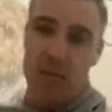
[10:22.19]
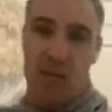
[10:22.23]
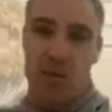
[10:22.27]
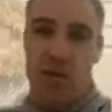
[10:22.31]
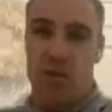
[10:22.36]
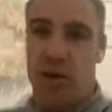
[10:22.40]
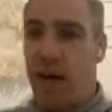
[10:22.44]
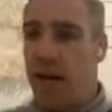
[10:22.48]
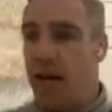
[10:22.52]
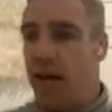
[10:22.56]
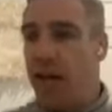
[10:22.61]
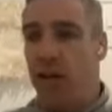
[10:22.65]

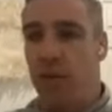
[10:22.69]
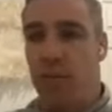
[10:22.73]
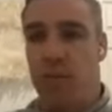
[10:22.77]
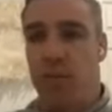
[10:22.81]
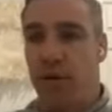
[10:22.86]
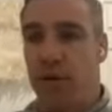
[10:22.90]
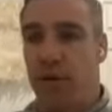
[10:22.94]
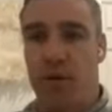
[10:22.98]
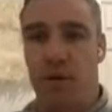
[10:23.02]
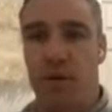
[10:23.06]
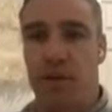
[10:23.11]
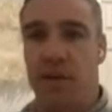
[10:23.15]
great. He could put
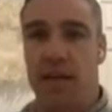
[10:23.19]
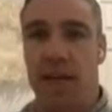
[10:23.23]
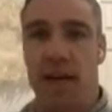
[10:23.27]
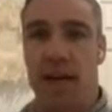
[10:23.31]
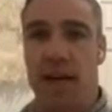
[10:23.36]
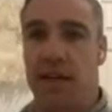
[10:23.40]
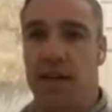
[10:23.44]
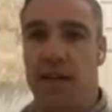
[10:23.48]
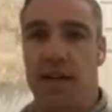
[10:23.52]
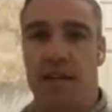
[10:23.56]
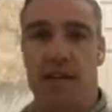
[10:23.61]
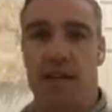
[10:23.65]
a footy
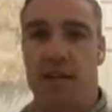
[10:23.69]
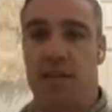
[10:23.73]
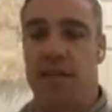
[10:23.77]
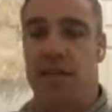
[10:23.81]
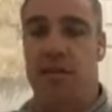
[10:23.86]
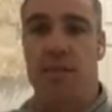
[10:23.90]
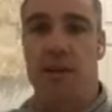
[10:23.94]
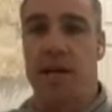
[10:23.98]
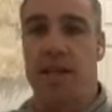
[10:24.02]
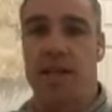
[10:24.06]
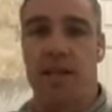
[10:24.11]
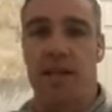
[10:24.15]
down and just
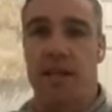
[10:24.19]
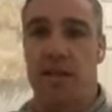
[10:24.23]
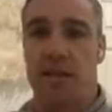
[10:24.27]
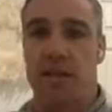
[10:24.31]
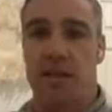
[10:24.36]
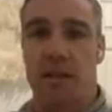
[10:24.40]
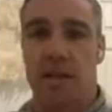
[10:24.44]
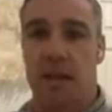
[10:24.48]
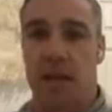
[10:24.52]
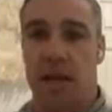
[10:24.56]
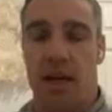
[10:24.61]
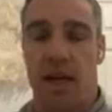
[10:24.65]
smash it,
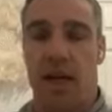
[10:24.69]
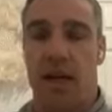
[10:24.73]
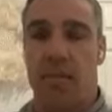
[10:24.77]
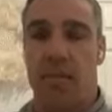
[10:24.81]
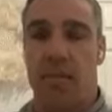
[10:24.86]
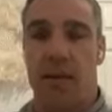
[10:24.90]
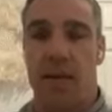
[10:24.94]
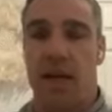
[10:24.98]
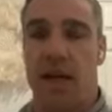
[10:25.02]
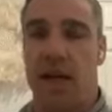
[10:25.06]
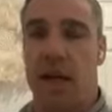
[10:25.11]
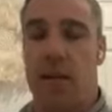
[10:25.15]
and
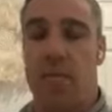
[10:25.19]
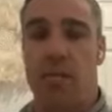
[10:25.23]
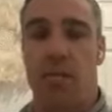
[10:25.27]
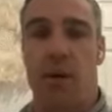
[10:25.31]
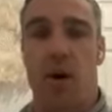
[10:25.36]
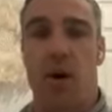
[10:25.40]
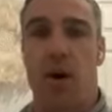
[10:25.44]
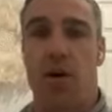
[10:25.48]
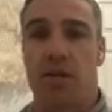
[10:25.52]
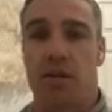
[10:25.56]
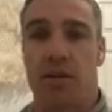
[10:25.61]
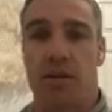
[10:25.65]
it'd go
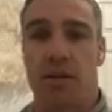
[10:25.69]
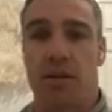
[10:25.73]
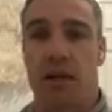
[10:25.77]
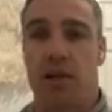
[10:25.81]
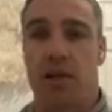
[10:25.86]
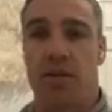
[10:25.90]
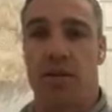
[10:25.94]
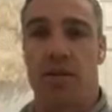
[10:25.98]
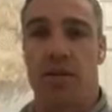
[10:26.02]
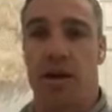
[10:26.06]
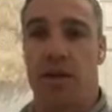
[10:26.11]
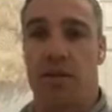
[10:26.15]
miles and go
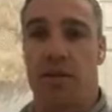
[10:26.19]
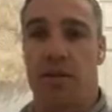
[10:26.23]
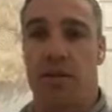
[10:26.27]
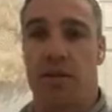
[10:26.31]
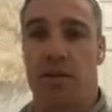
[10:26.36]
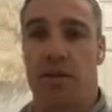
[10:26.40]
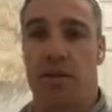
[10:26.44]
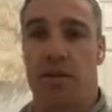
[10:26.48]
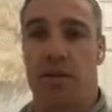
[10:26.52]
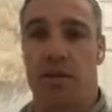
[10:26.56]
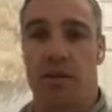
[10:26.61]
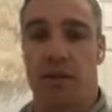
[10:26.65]
straight
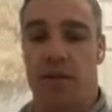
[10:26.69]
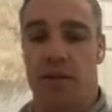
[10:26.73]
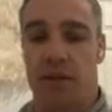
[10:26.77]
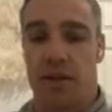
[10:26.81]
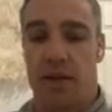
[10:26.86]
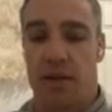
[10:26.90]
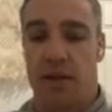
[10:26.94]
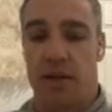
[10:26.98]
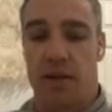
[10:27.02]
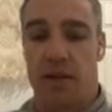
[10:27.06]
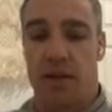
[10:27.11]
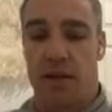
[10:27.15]
through.
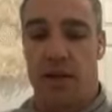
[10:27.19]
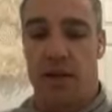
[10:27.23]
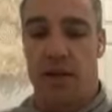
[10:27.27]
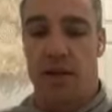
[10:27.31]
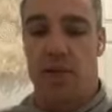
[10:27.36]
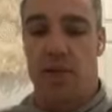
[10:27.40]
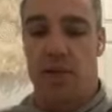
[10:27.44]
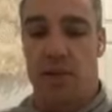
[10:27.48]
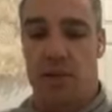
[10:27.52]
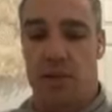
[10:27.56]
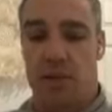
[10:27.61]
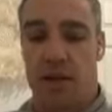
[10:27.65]
So he
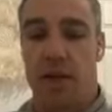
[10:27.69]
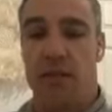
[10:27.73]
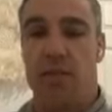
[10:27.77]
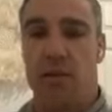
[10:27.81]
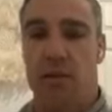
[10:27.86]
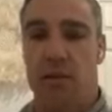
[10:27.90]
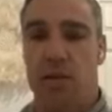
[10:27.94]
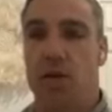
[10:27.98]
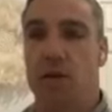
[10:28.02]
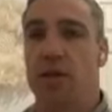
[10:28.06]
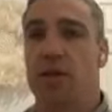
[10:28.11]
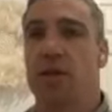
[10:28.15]
was
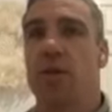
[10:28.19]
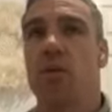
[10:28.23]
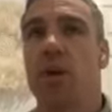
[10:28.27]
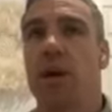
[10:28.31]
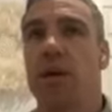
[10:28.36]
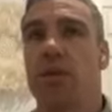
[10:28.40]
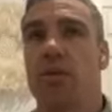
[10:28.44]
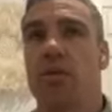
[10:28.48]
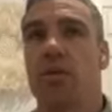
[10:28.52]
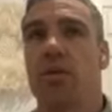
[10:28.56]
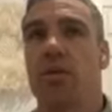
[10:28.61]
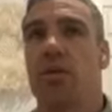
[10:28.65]
good. It's
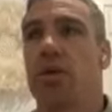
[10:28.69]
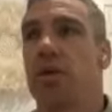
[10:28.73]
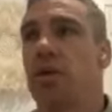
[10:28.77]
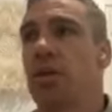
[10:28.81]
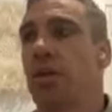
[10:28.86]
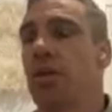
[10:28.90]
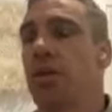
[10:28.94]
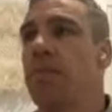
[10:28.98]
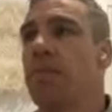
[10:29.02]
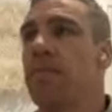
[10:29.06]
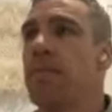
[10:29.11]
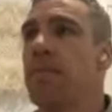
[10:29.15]
always good to